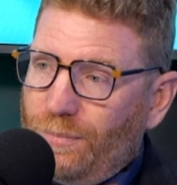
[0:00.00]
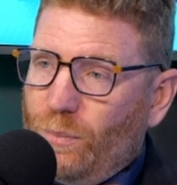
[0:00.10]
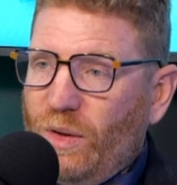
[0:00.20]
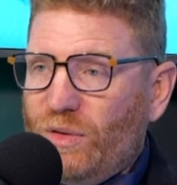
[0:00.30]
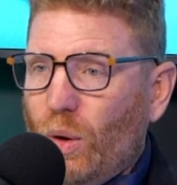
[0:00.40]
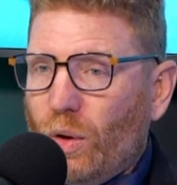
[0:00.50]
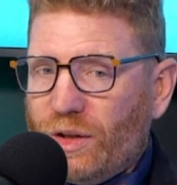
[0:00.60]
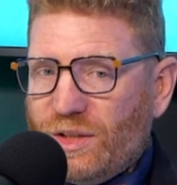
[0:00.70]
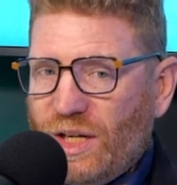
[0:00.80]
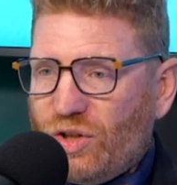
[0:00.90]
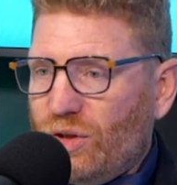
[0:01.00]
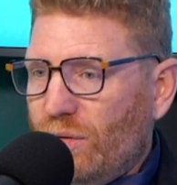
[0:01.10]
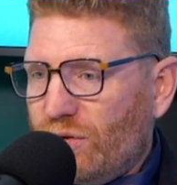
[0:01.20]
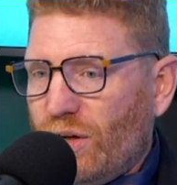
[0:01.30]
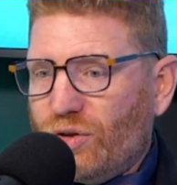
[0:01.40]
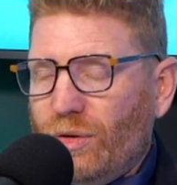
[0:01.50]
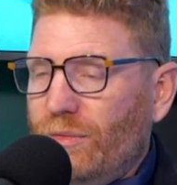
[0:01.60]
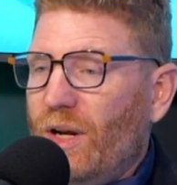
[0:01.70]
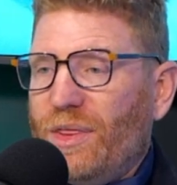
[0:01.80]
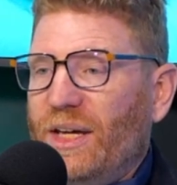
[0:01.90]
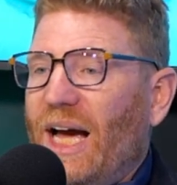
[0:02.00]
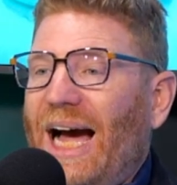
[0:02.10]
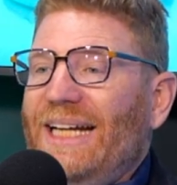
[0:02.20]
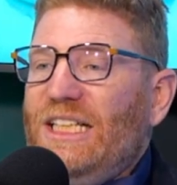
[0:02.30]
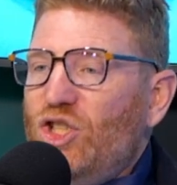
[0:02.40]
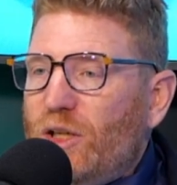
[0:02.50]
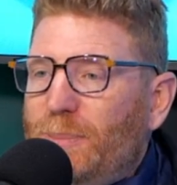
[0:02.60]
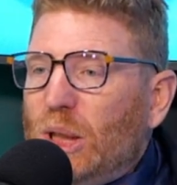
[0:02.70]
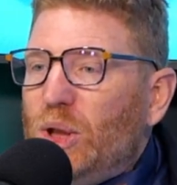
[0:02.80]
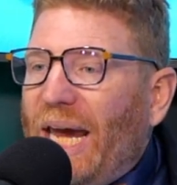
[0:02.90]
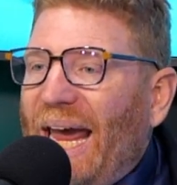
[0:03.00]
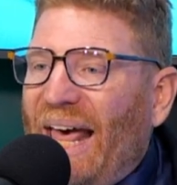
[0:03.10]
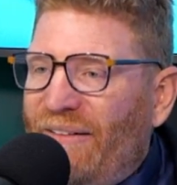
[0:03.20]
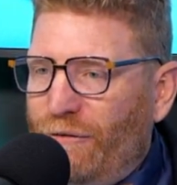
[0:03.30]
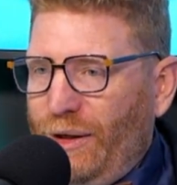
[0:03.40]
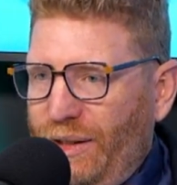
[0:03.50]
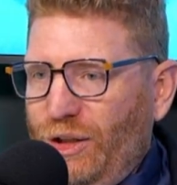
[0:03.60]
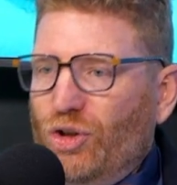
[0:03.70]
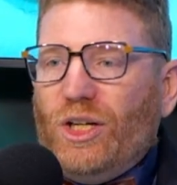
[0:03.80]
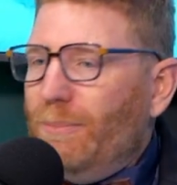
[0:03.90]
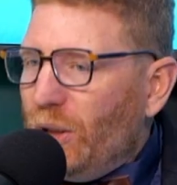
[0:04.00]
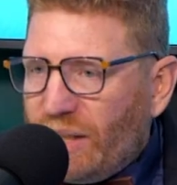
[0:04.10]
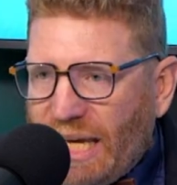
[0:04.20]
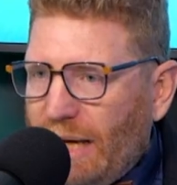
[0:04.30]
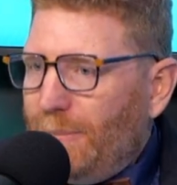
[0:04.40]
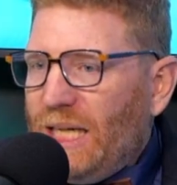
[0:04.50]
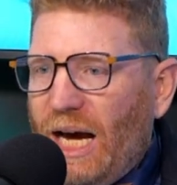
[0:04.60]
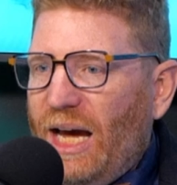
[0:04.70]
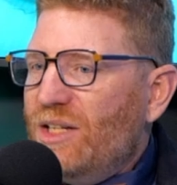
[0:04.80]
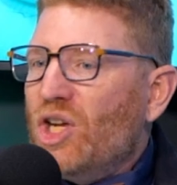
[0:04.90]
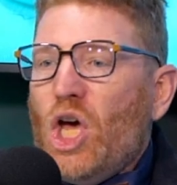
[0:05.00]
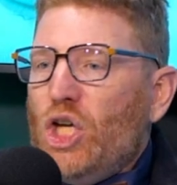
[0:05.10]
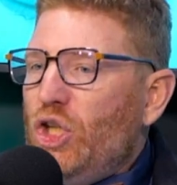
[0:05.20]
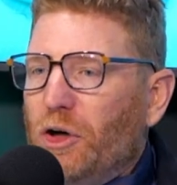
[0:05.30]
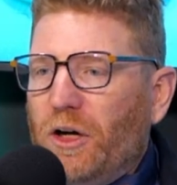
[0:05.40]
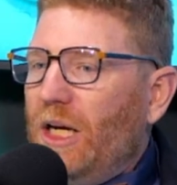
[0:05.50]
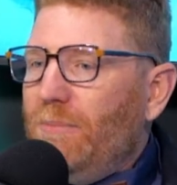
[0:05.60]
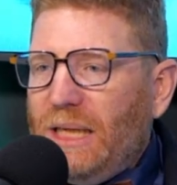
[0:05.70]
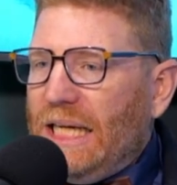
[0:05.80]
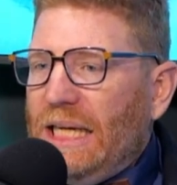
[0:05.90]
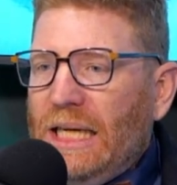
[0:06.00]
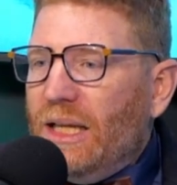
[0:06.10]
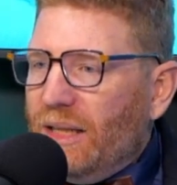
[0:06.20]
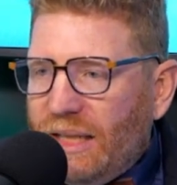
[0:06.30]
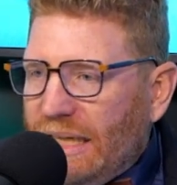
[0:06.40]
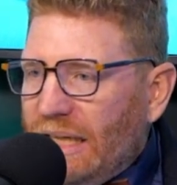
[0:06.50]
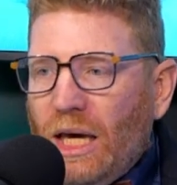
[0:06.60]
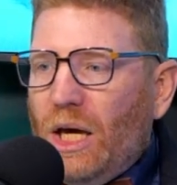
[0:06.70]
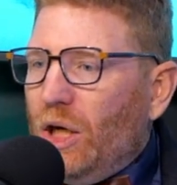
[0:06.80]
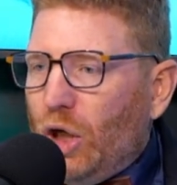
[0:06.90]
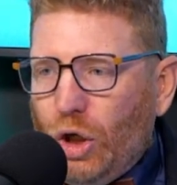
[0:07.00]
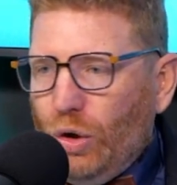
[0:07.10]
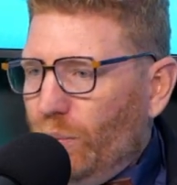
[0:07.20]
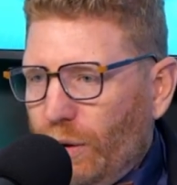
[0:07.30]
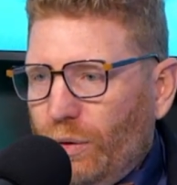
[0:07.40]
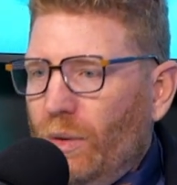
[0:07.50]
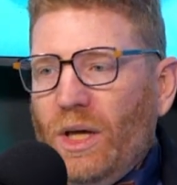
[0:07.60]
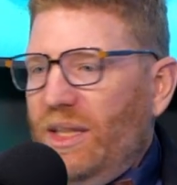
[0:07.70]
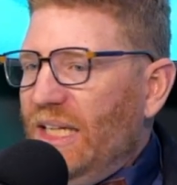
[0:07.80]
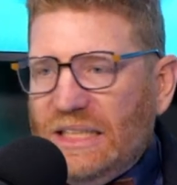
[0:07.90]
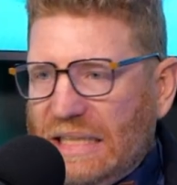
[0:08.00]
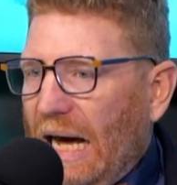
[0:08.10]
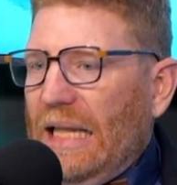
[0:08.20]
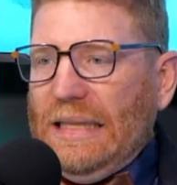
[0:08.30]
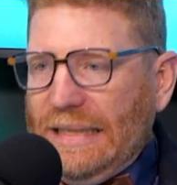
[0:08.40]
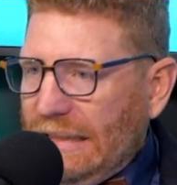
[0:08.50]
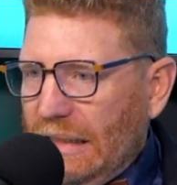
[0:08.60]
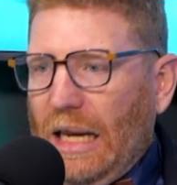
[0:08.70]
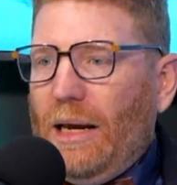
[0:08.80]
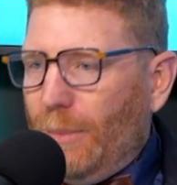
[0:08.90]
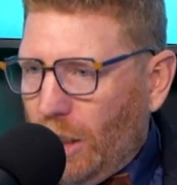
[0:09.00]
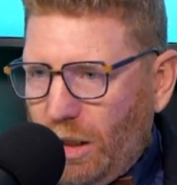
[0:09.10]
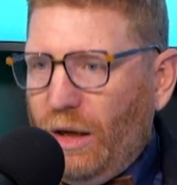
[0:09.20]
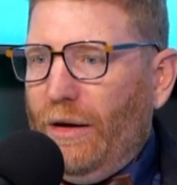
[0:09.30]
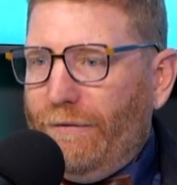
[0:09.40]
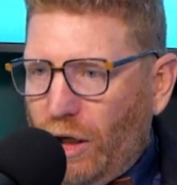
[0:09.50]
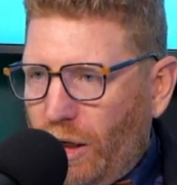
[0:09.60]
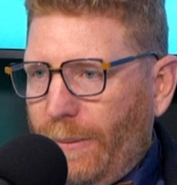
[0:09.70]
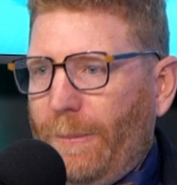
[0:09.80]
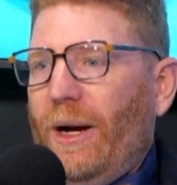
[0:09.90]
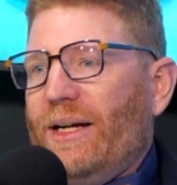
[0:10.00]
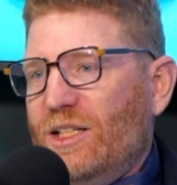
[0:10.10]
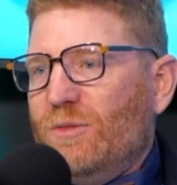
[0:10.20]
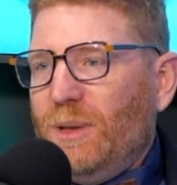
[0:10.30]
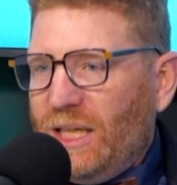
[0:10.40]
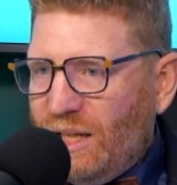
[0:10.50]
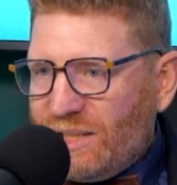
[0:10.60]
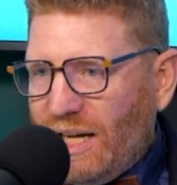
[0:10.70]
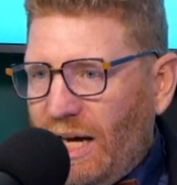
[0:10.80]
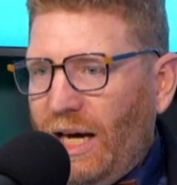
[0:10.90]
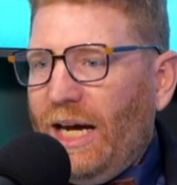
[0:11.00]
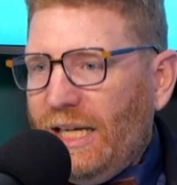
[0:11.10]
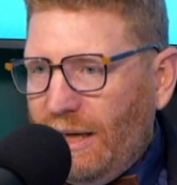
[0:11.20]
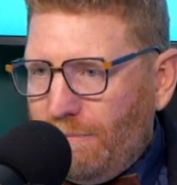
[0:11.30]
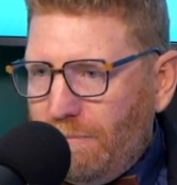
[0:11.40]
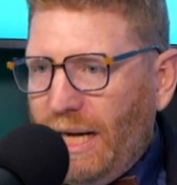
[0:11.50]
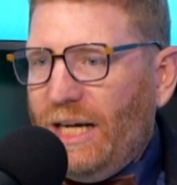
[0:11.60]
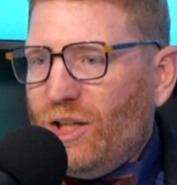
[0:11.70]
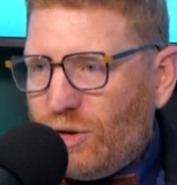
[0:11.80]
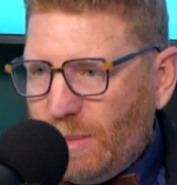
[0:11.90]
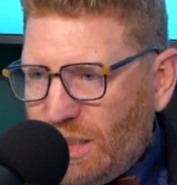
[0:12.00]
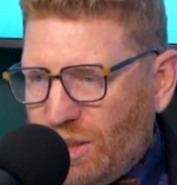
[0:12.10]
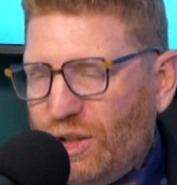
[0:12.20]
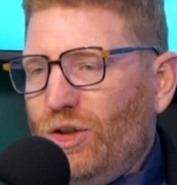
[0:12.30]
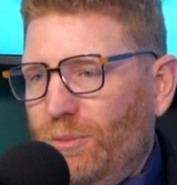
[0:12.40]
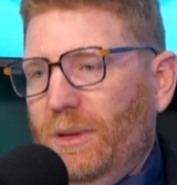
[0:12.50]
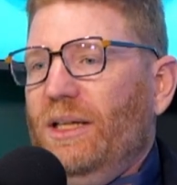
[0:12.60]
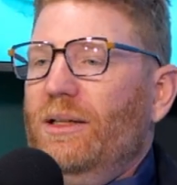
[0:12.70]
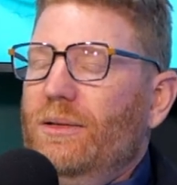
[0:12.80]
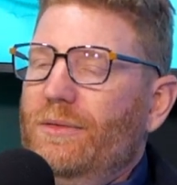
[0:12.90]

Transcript: We have no organization, no structure, no nothing. I need you to build everything. You're going to build the KPIs. You're going to be the guru, the Dalai Lama of our practice because I am management stupid."